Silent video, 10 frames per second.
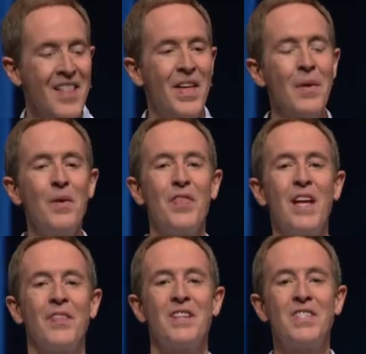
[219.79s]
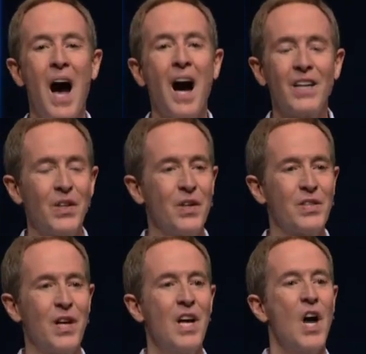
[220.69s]
they would think the
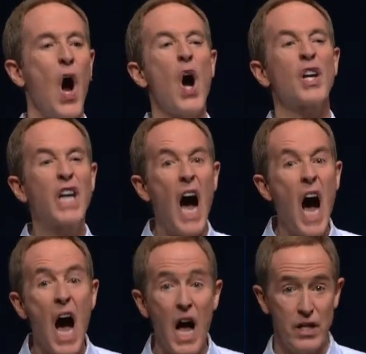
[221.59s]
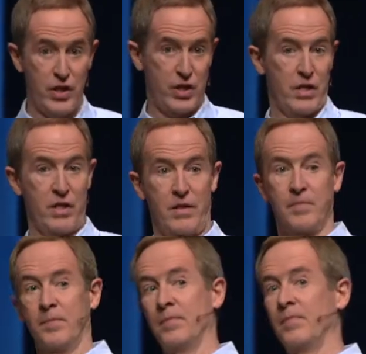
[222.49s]
doctors are gods.
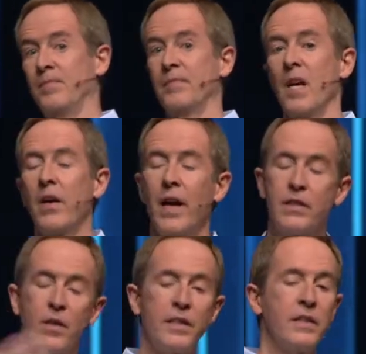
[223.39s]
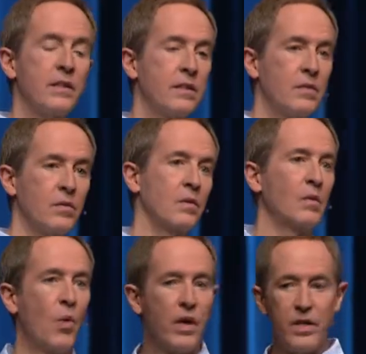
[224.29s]
Okay, so I just
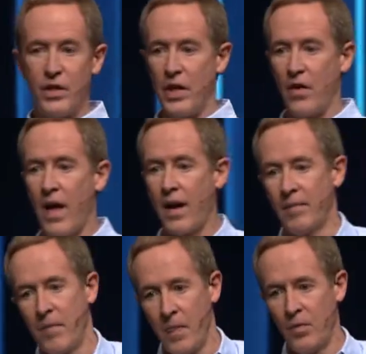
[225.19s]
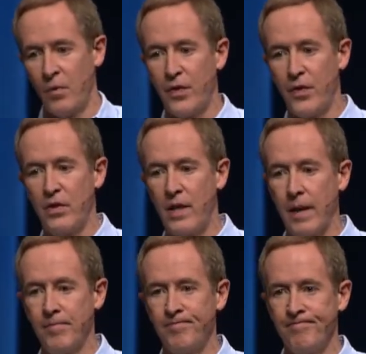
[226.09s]
wanted to share that with you today.